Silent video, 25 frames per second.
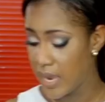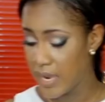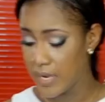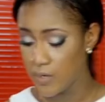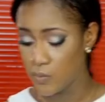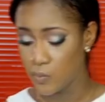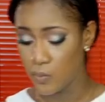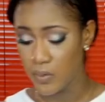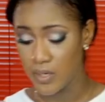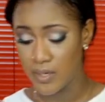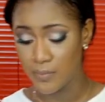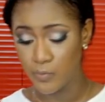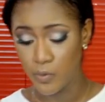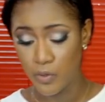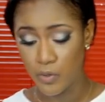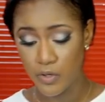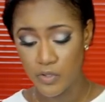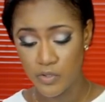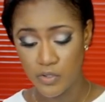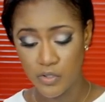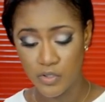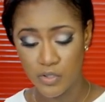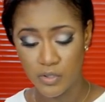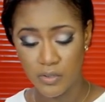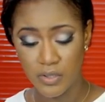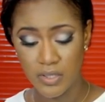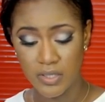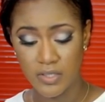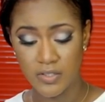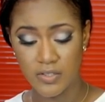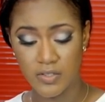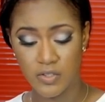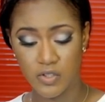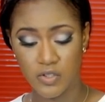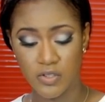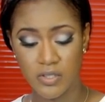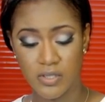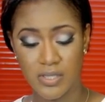And what I'm going to do
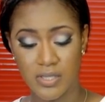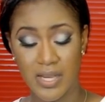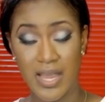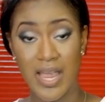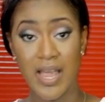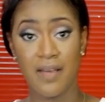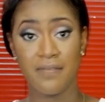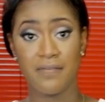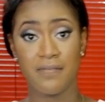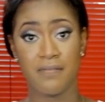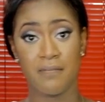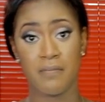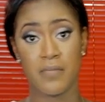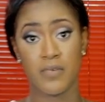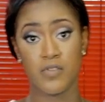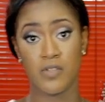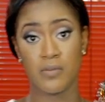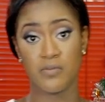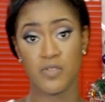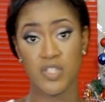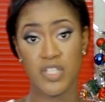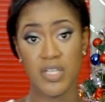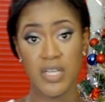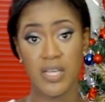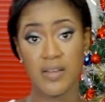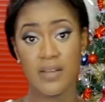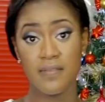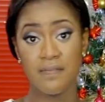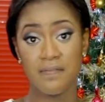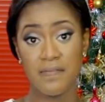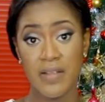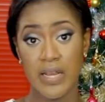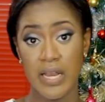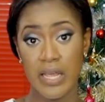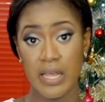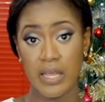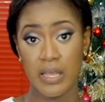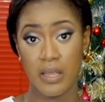is just, I have some chicken
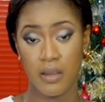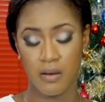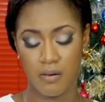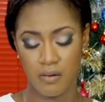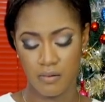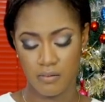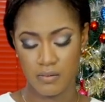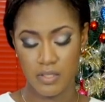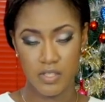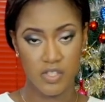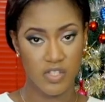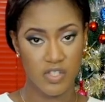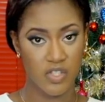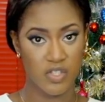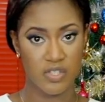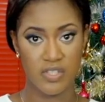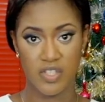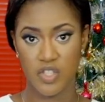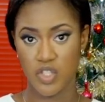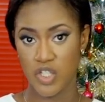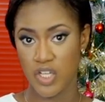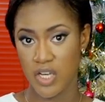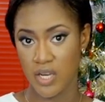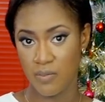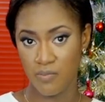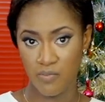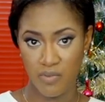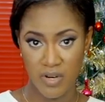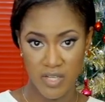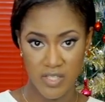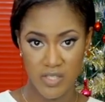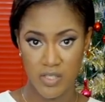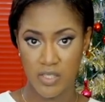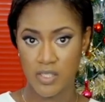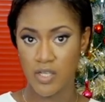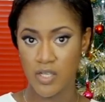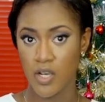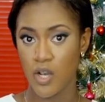fillet here. This is just chicken
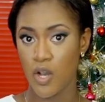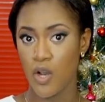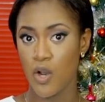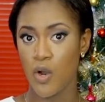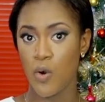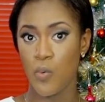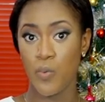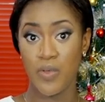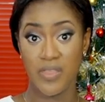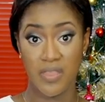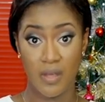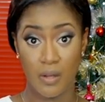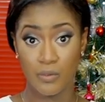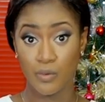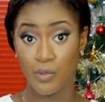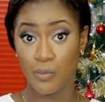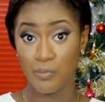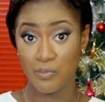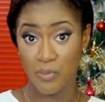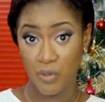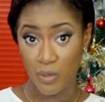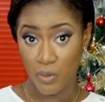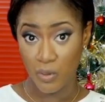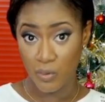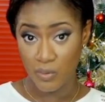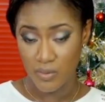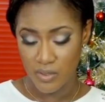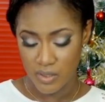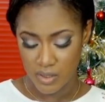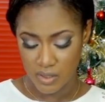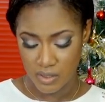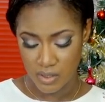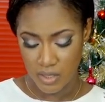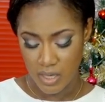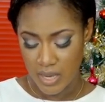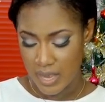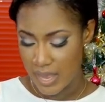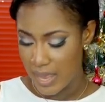breast without the
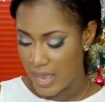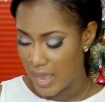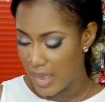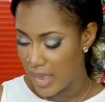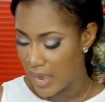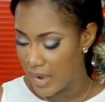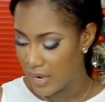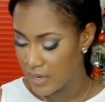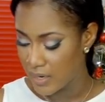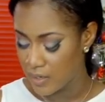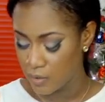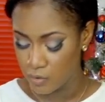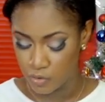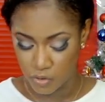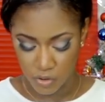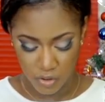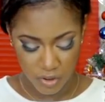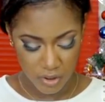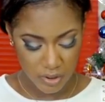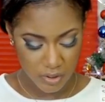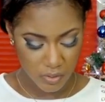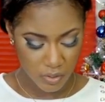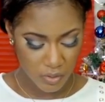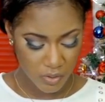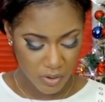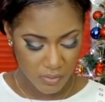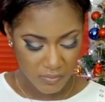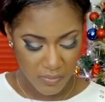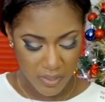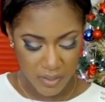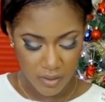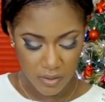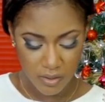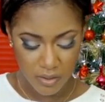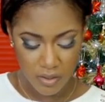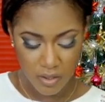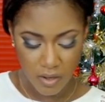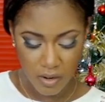bones. And I'll just use
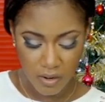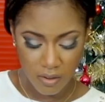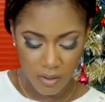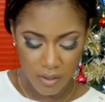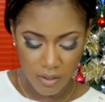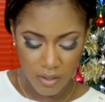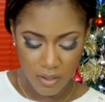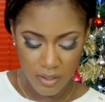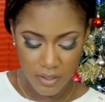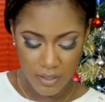my tongue